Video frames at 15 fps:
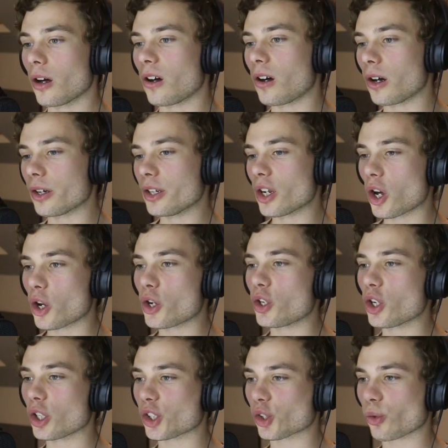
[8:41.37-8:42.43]
Oh no,
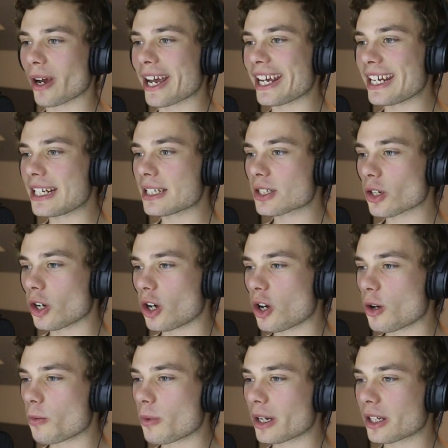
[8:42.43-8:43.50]
not trains.
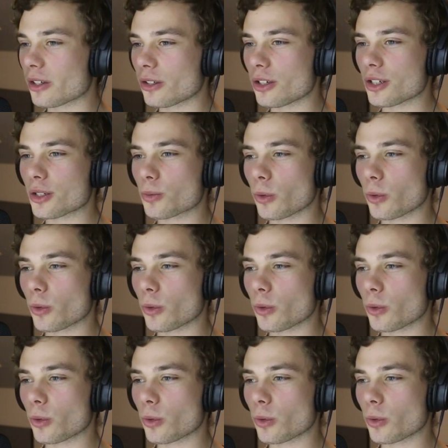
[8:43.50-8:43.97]
Oh my goodness,